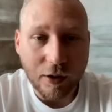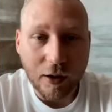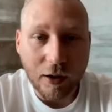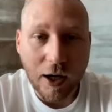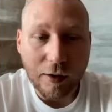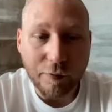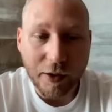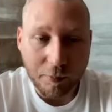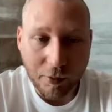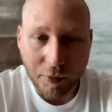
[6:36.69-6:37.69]

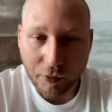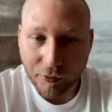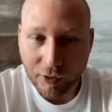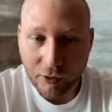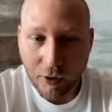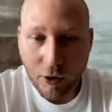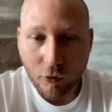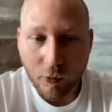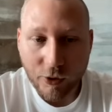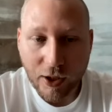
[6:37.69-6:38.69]
halving proposal,
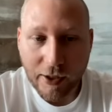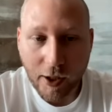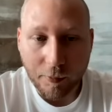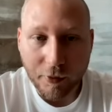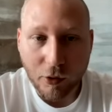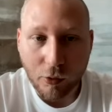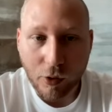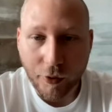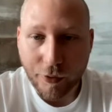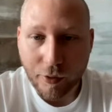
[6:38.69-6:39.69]
which I helped
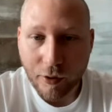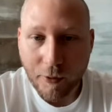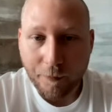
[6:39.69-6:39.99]
co-author.